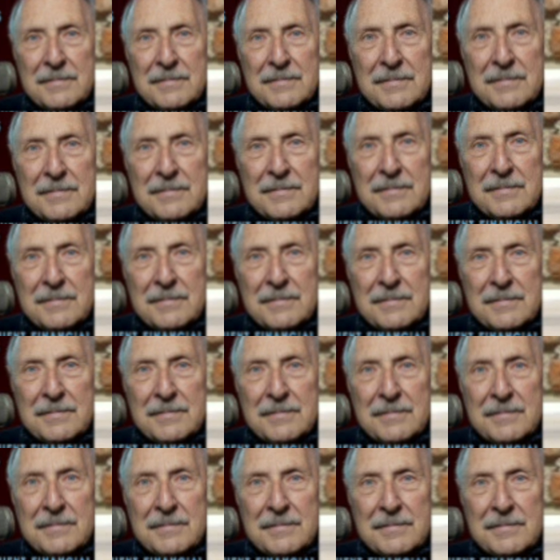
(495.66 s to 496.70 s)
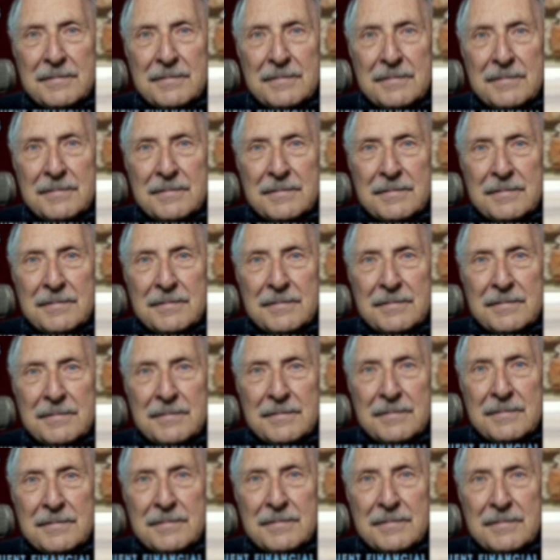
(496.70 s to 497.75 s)

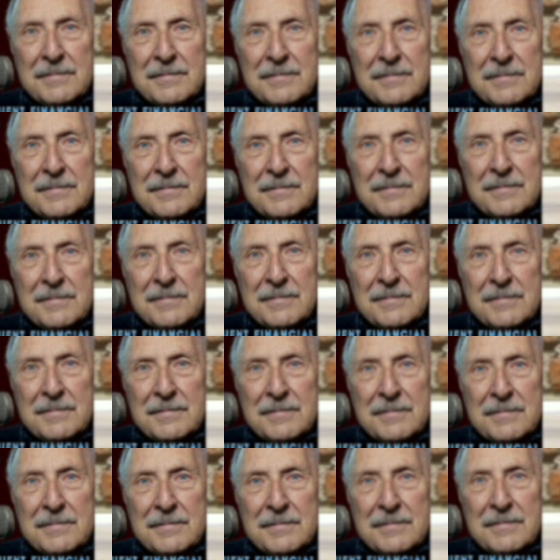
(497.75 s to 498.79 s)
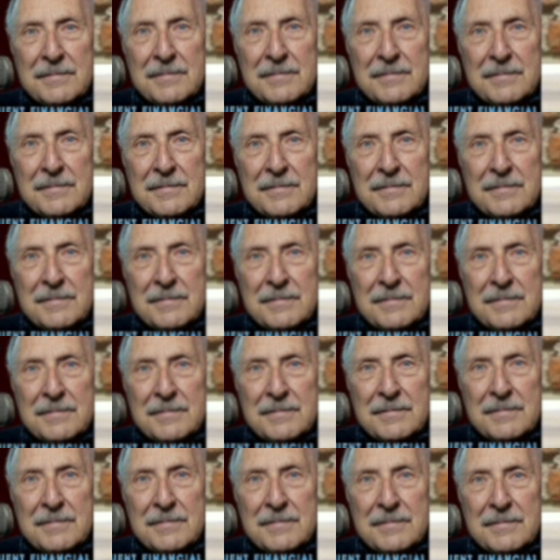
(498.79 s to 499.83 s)

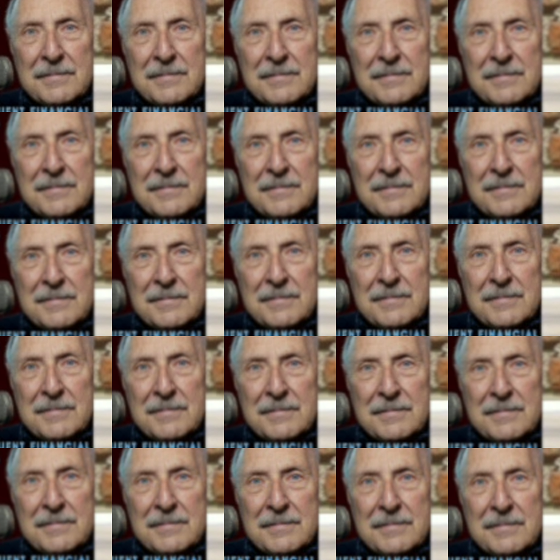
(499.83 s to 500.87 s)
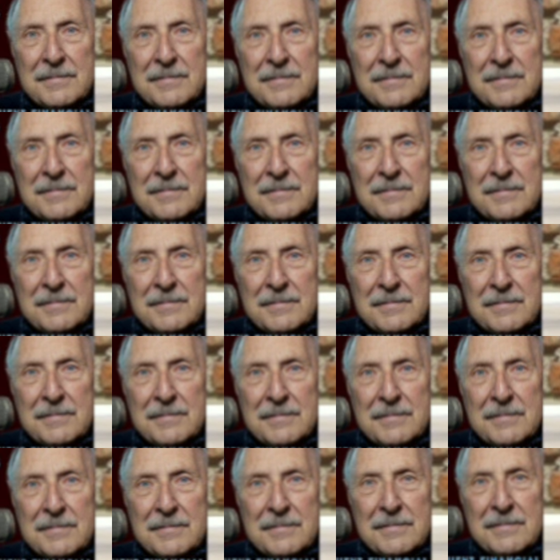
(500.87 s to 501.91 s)

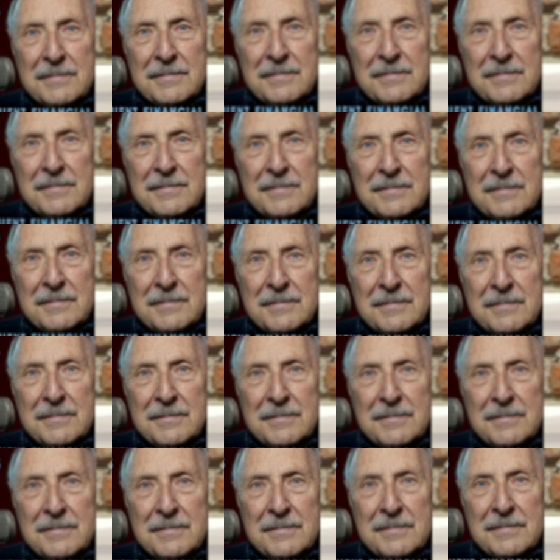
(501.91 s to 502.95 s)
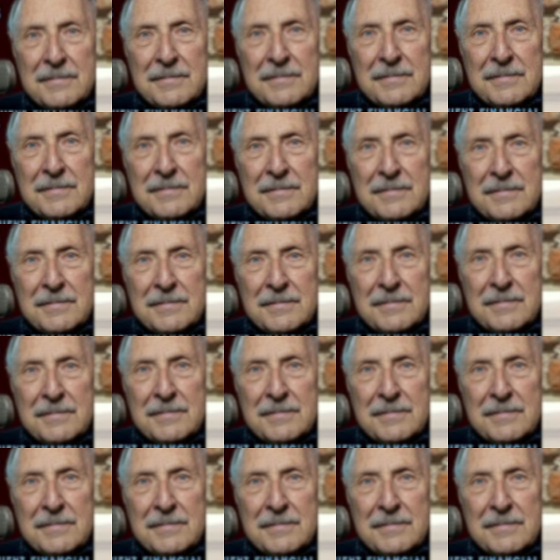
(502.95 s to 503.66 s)
[no speech]